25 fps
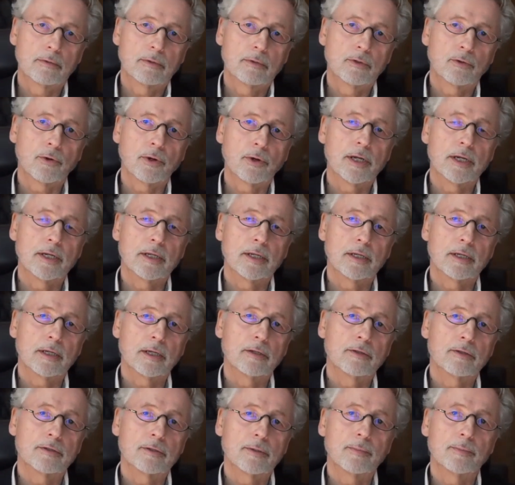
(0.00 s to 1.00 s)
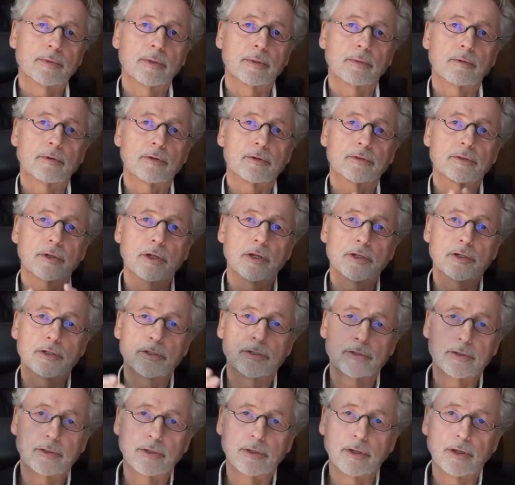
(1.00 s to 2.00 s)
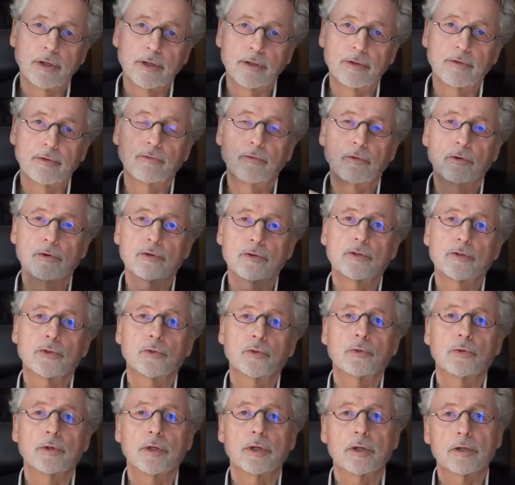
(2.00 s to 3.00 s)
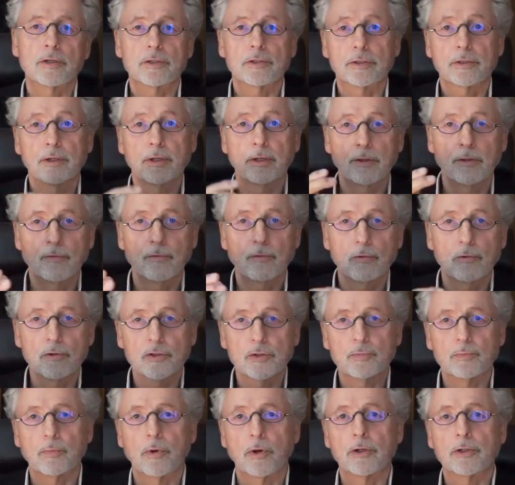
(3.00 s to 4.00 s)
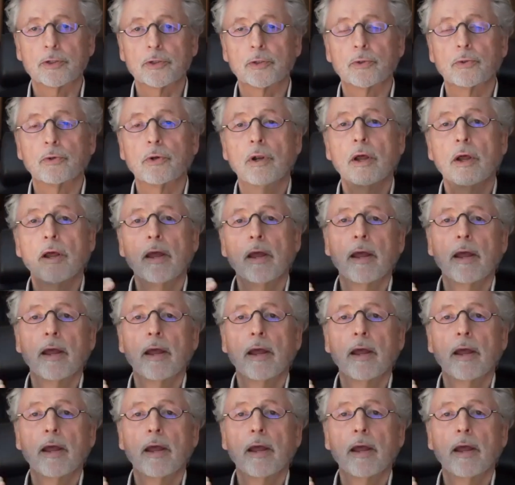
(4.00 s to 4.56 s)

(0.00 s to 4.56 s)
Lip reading: training in symptom constellations in the first 2 years in the first module,